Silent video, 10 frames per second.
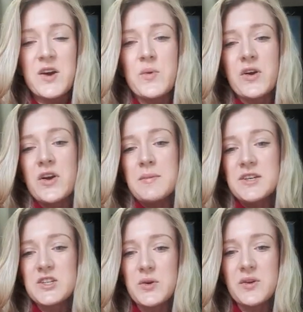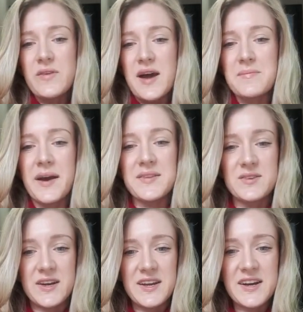We're going to be toured around by
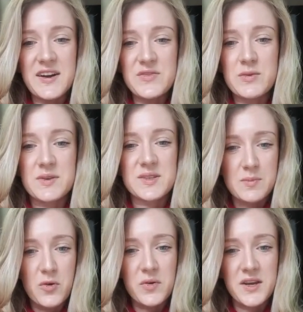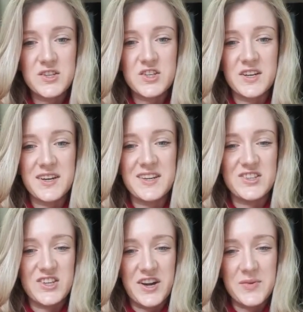Enrica from a small kitchen in
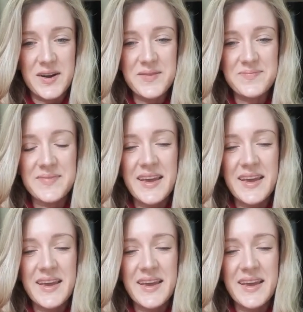Genoa.